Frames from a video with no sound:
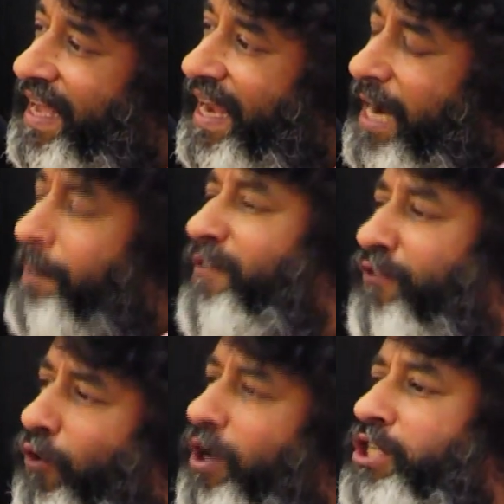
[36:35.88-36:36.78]
It will be
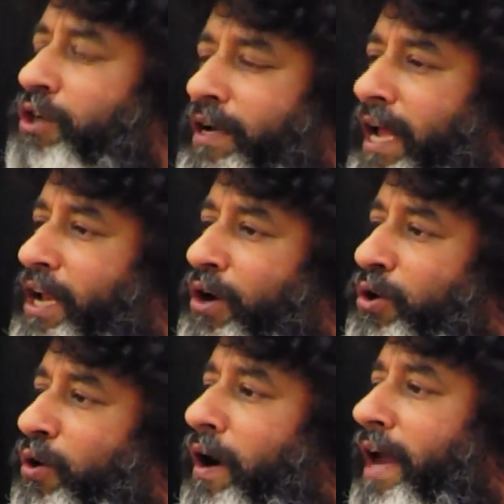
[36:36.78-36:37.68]
foolish to tell
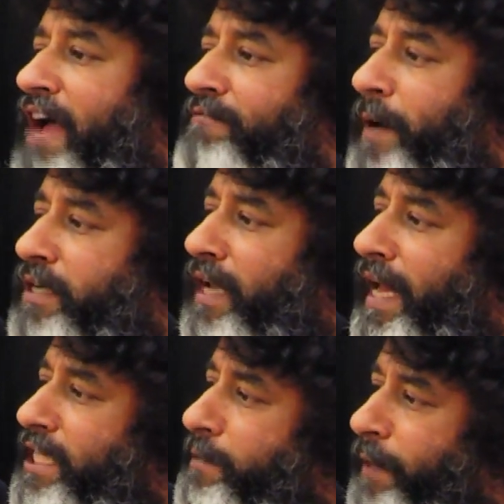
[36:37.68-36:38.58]
you do not have personal
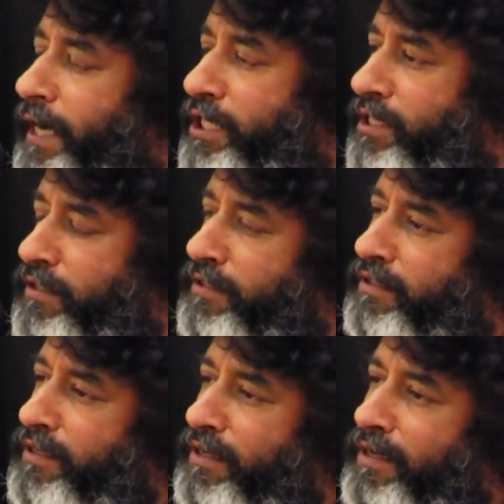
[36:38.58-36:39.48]
aspirations,